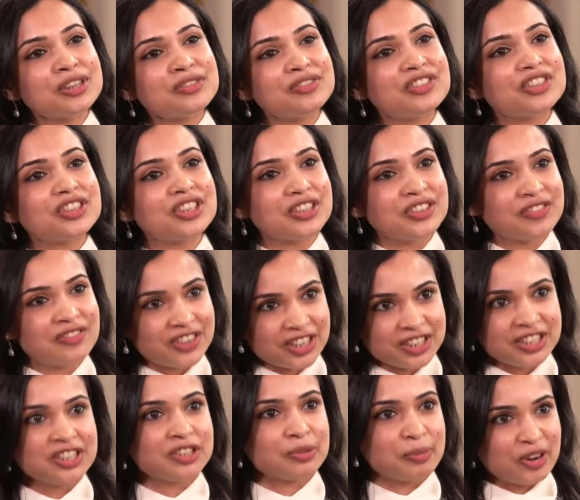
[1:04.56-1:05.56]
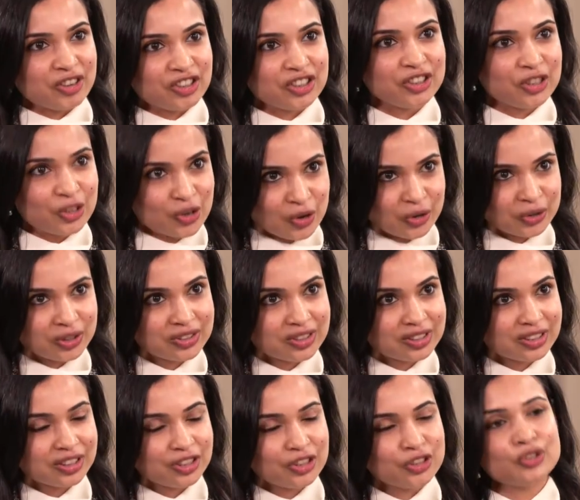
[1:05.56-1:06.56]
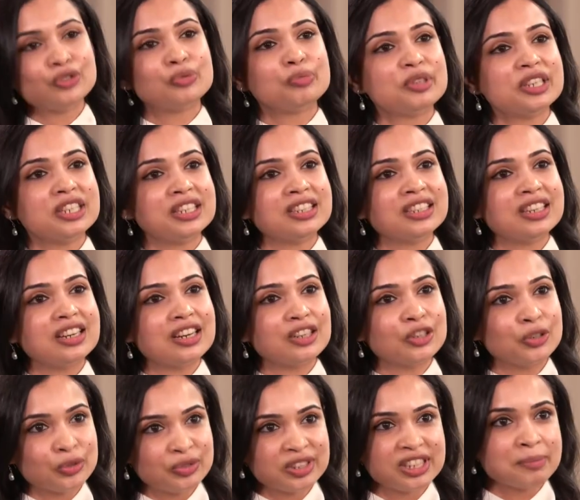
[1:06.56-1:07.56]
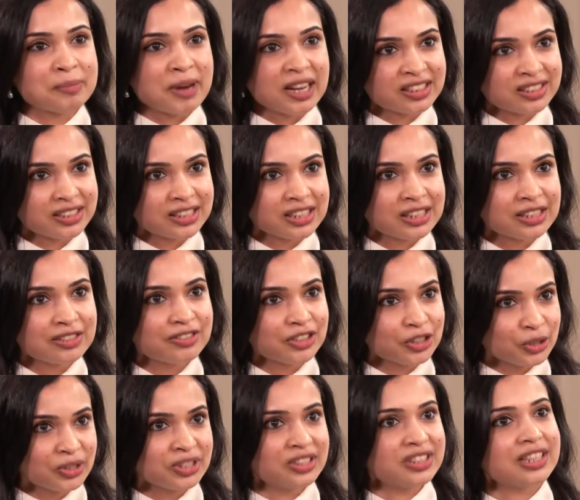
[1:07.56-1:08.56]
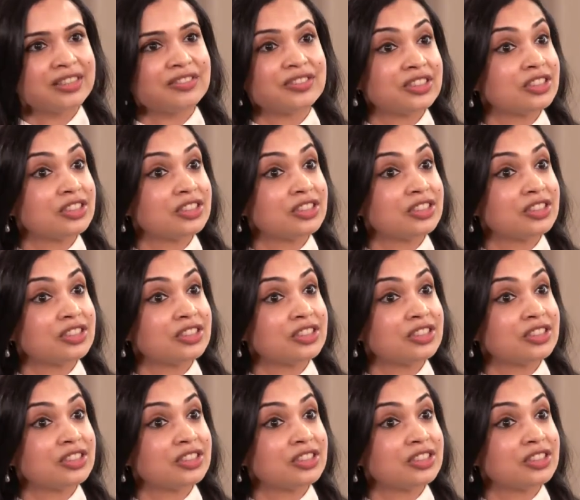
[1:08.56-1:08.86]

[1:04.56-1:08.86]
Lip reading: down for a very special cause. You've been a Goodwill Ambassador for UNICEF